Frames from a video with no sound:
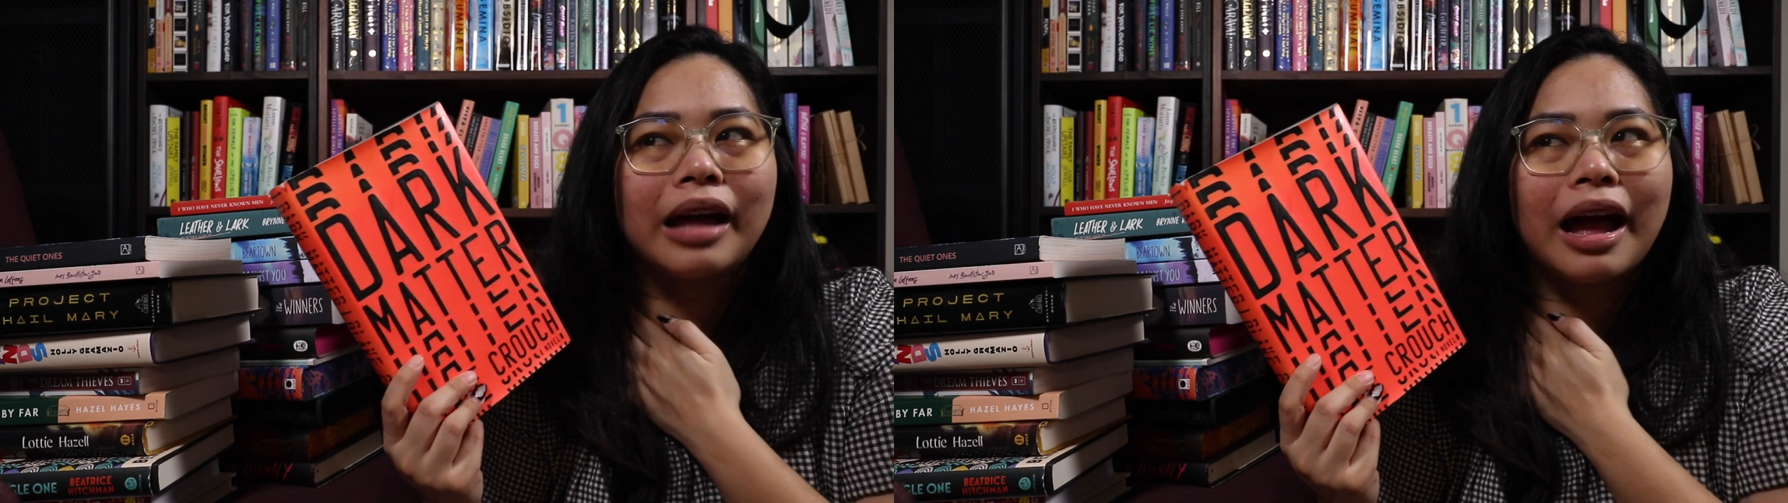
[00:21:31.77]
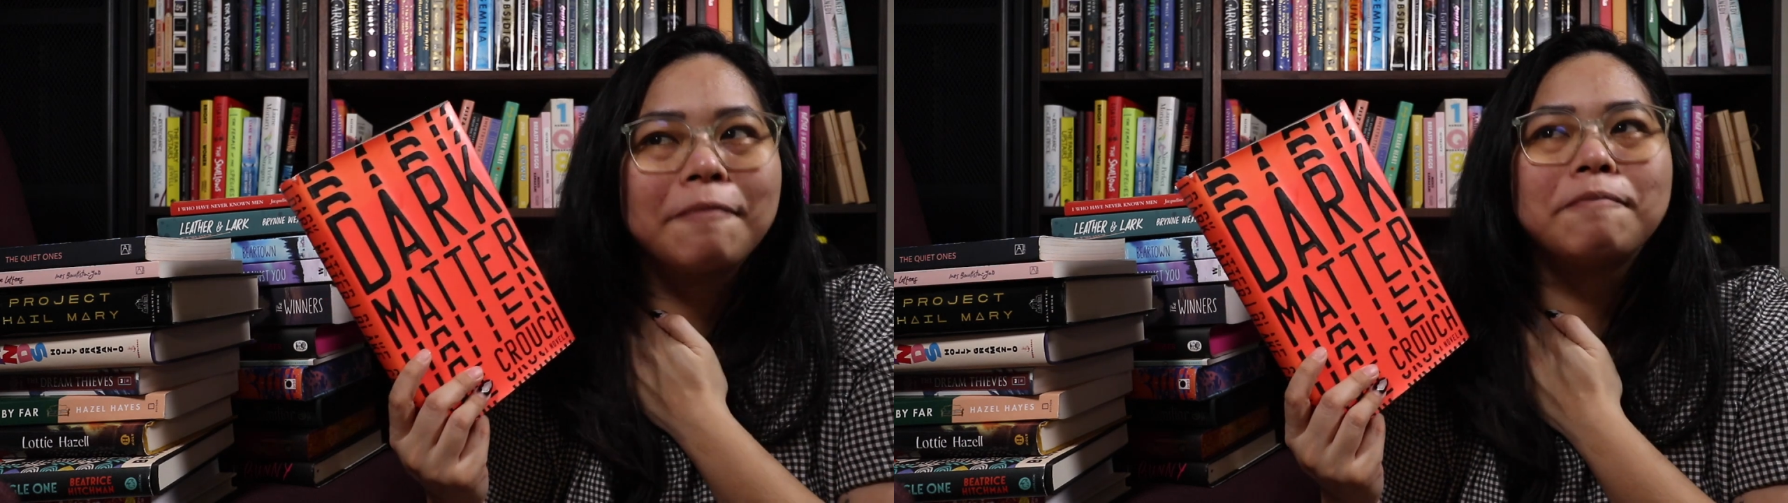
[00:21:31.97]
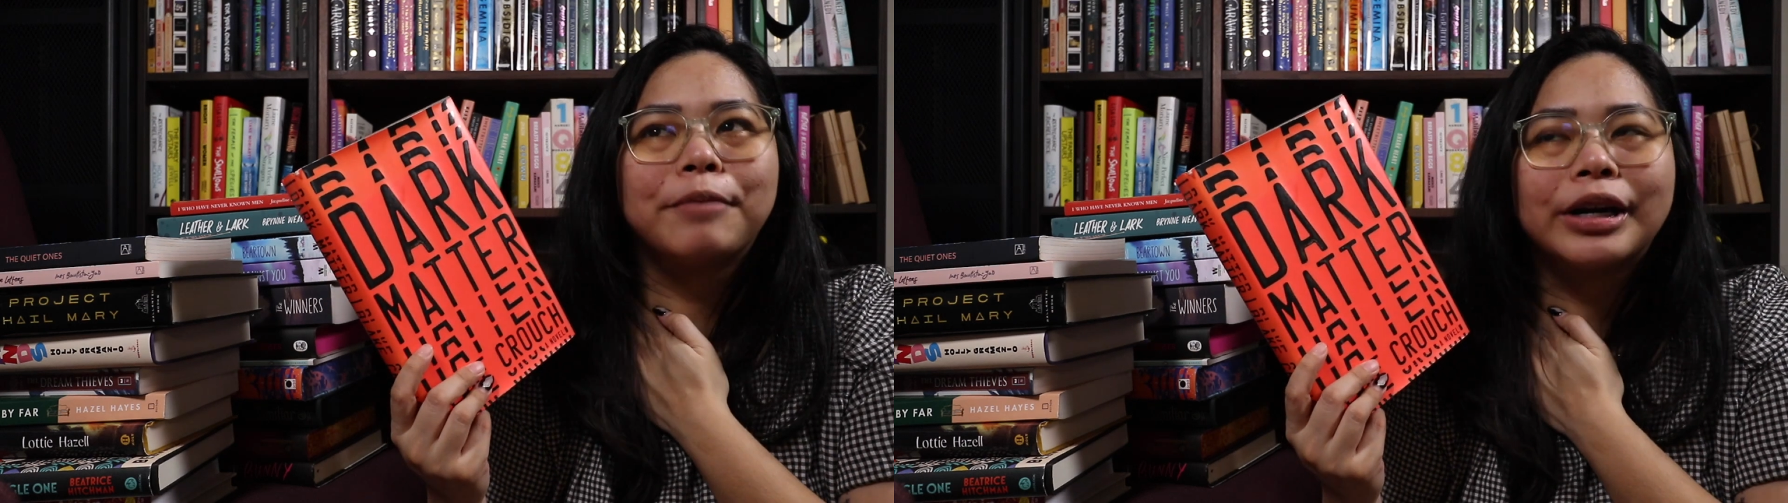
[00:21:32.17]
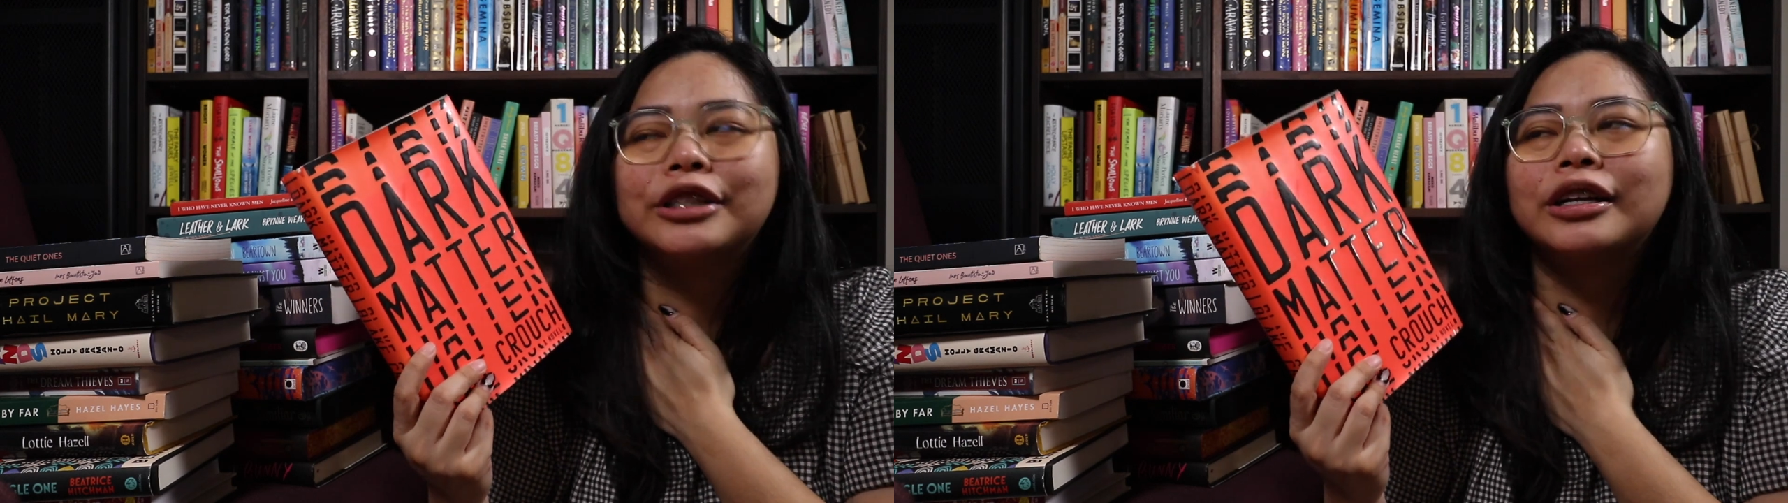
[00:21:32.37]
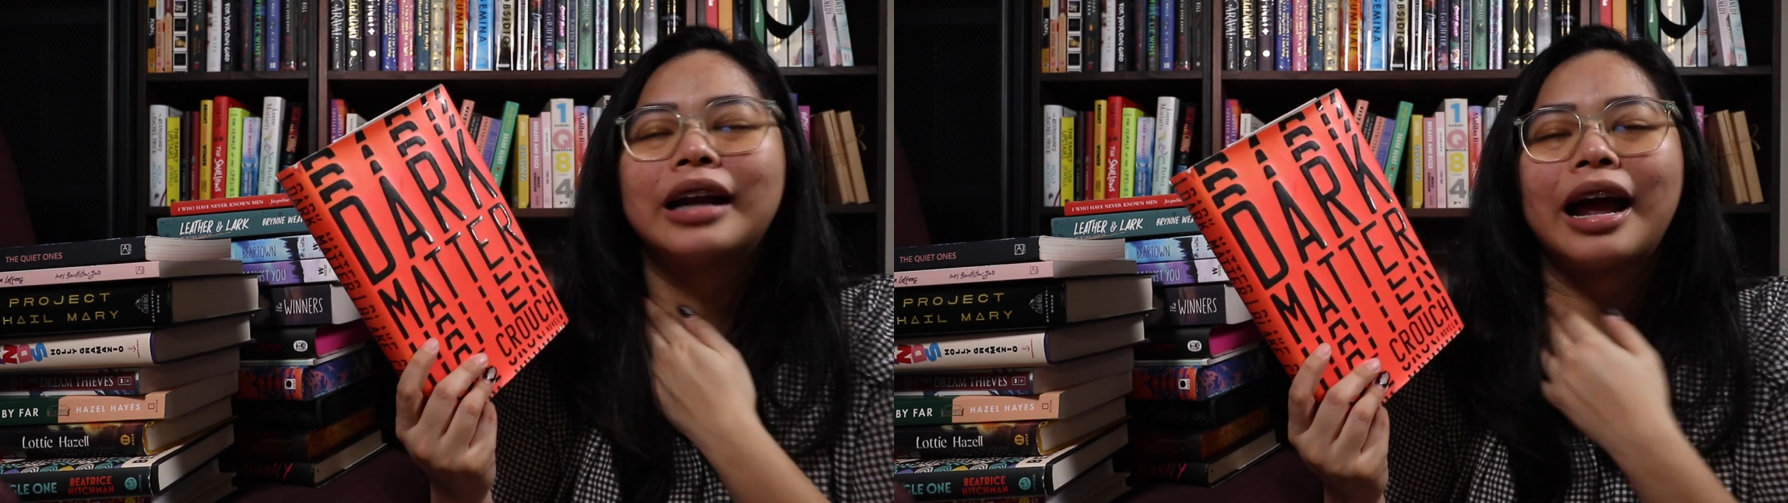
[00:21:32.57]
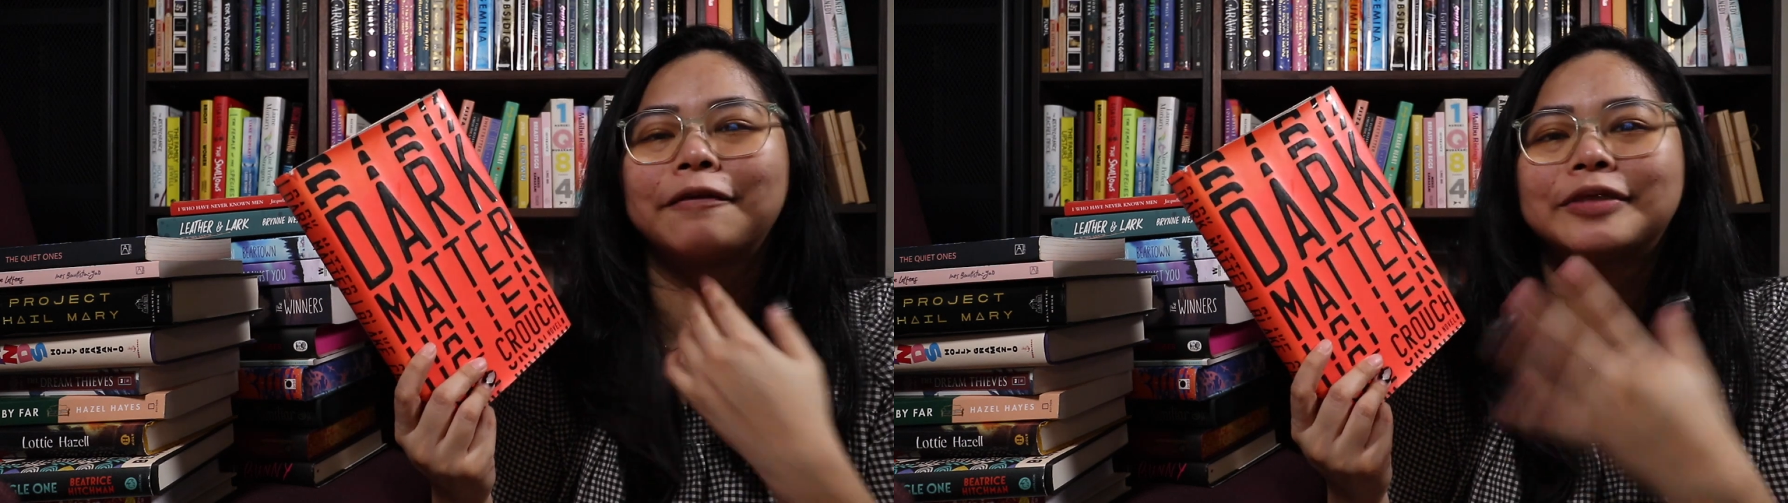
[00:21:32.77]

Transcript: I'm pretty sure I've